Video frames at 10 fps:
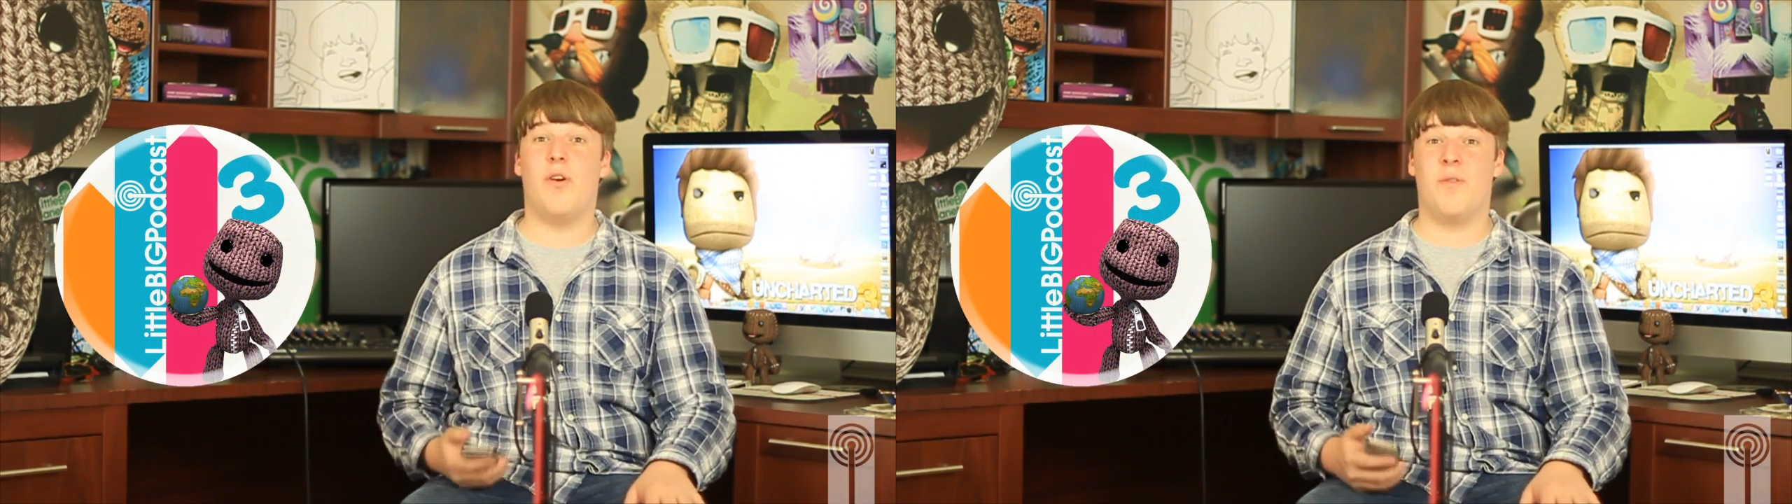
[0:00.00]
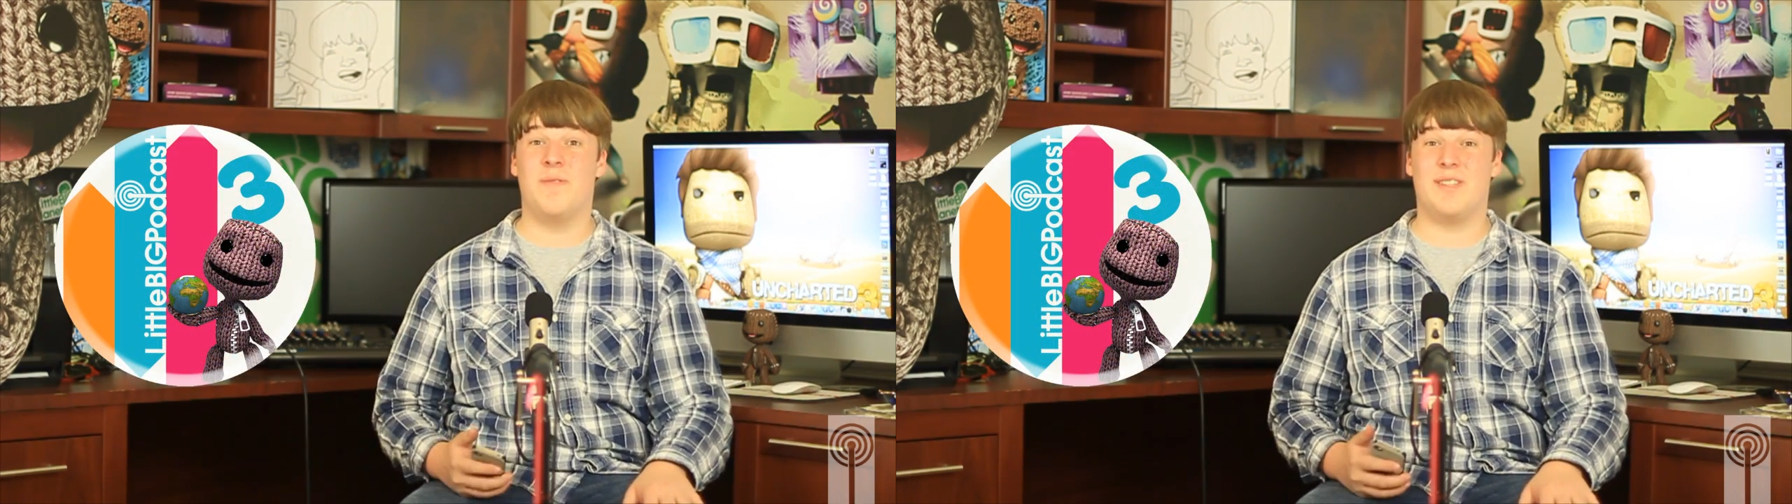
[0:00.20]

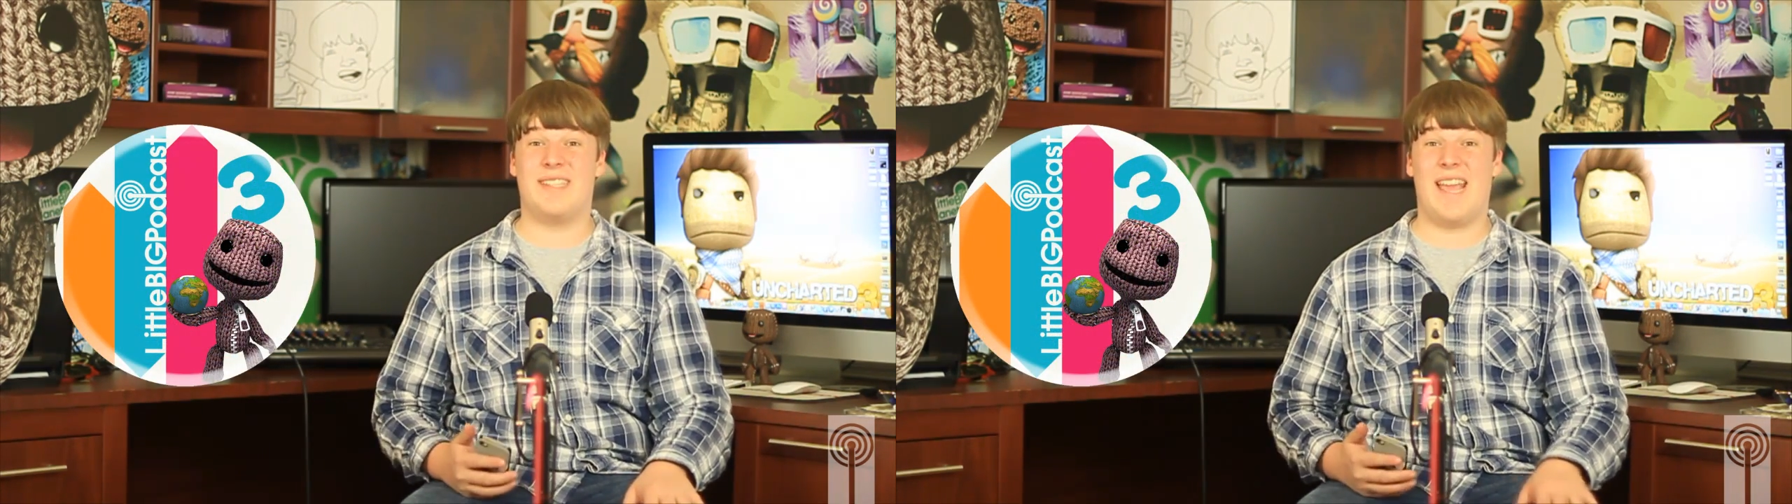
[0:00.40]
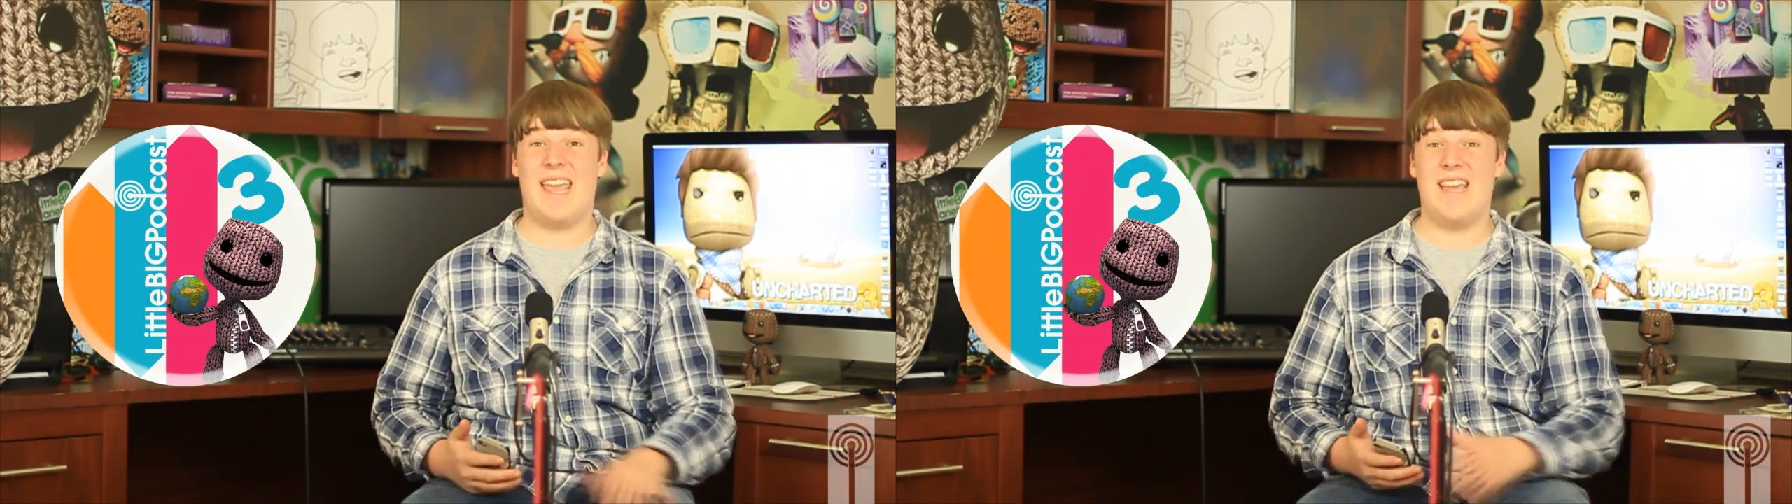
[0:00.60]

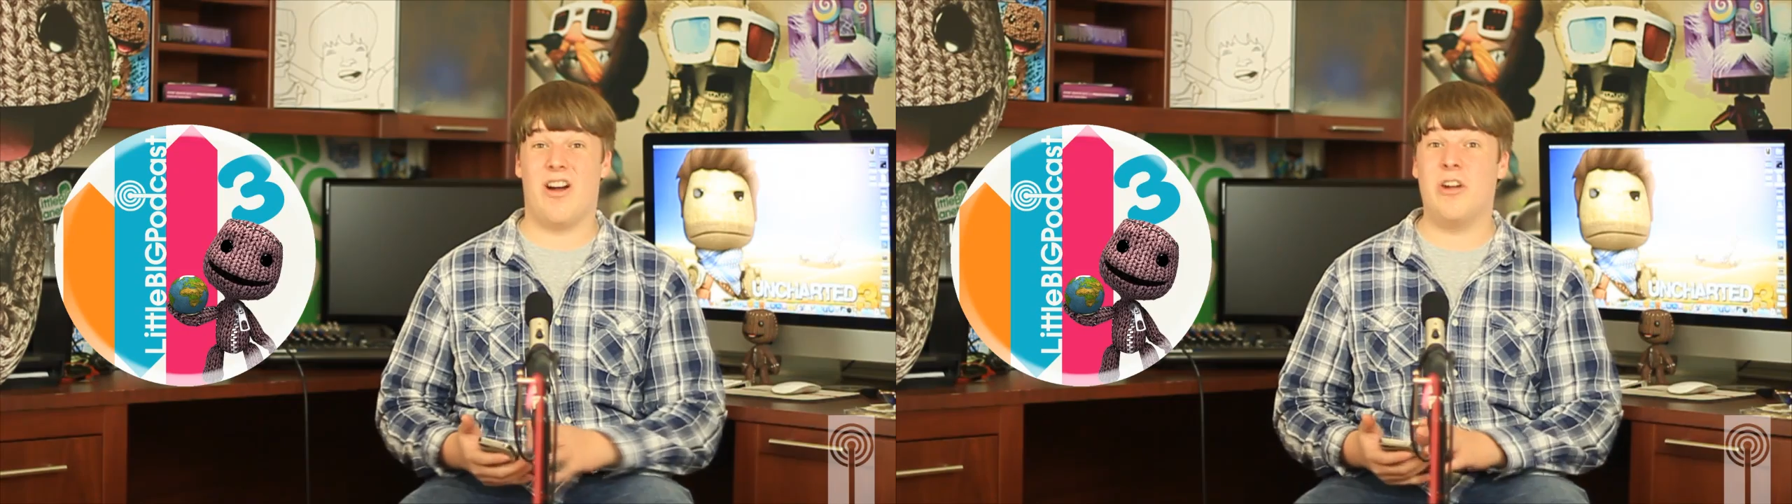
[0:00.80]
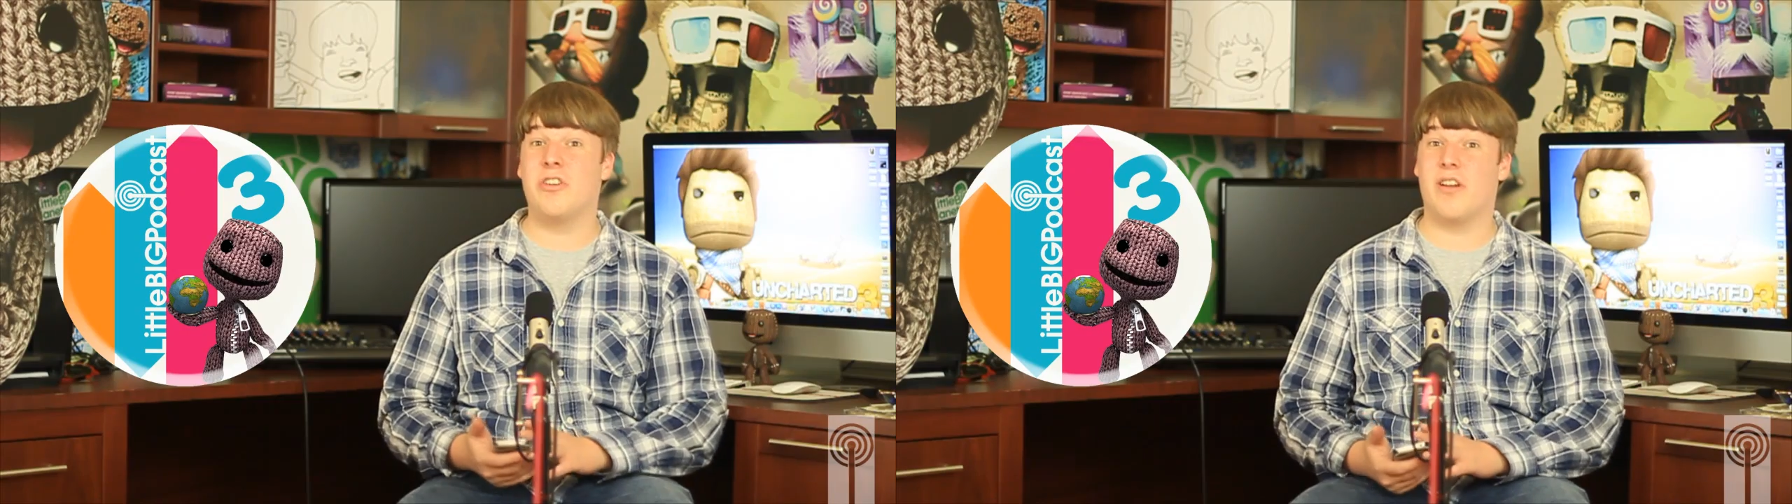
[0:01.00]
Almost
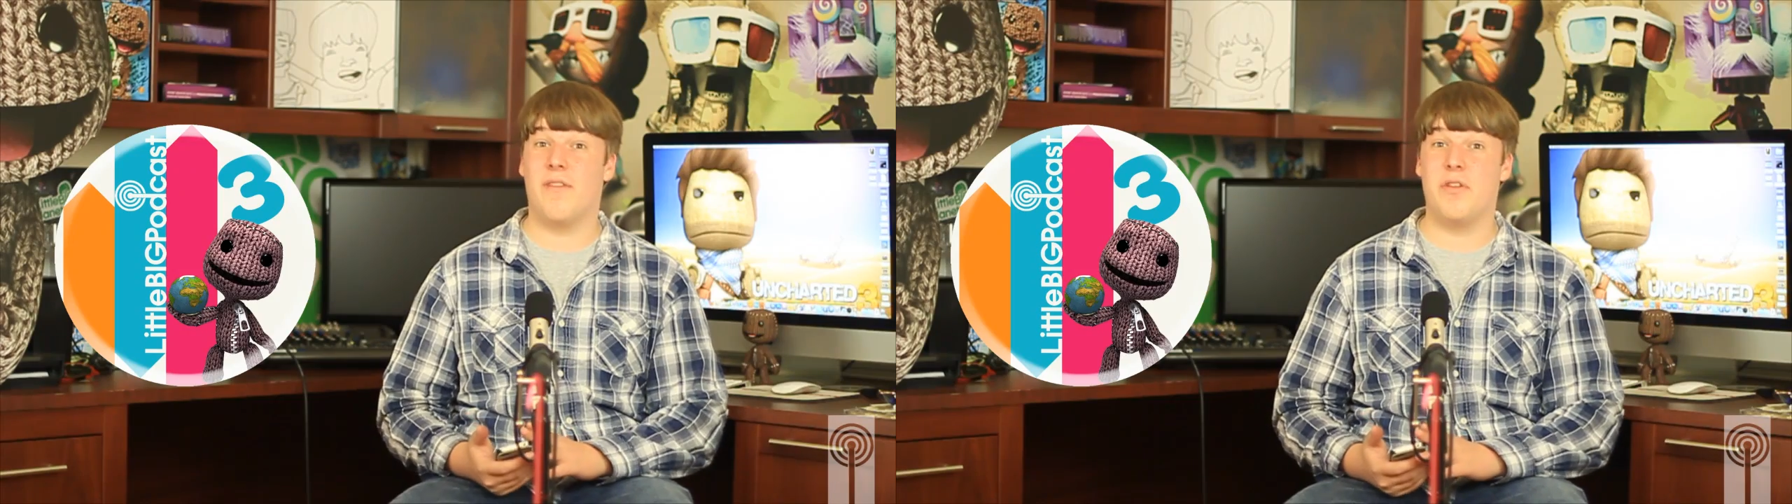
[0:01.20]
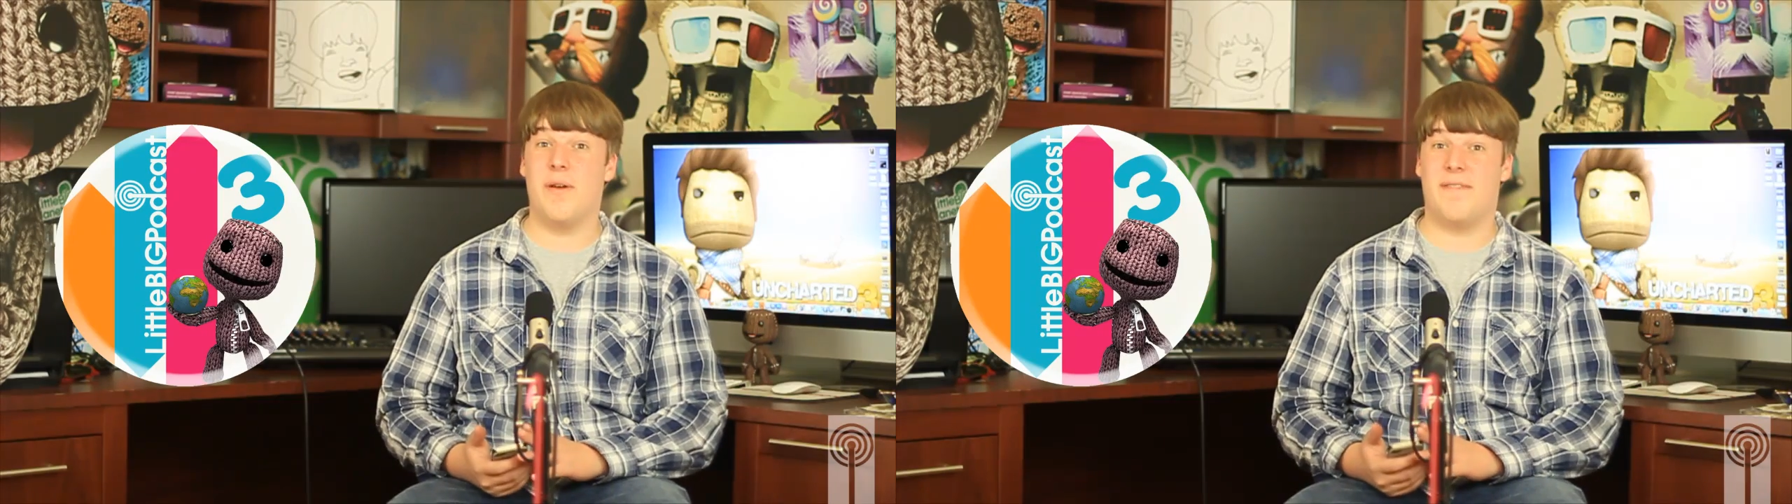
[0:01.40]
800
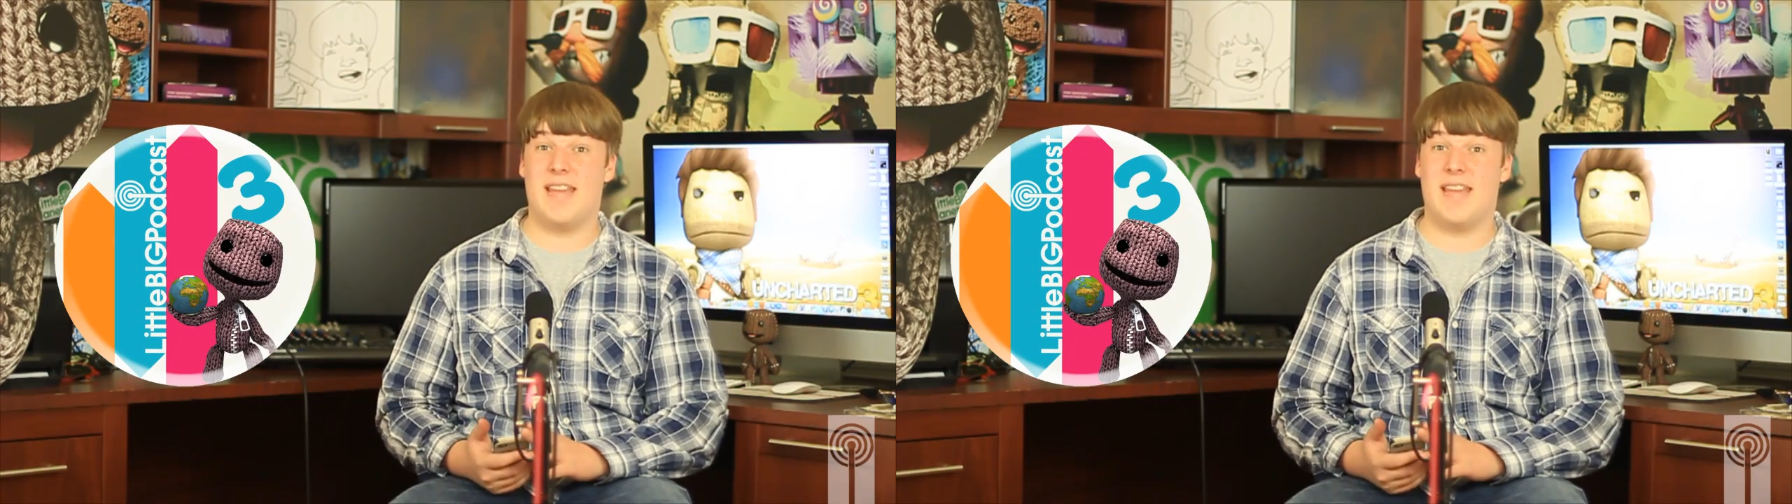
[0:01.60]
of you have